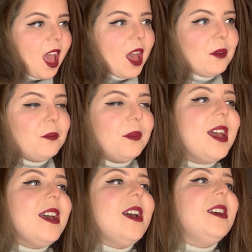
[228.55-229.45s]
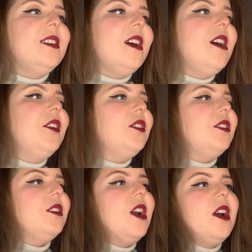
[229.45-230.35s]
A man
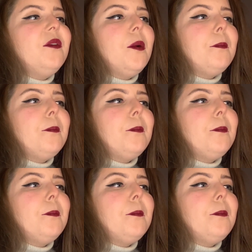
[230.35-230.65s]
undercover,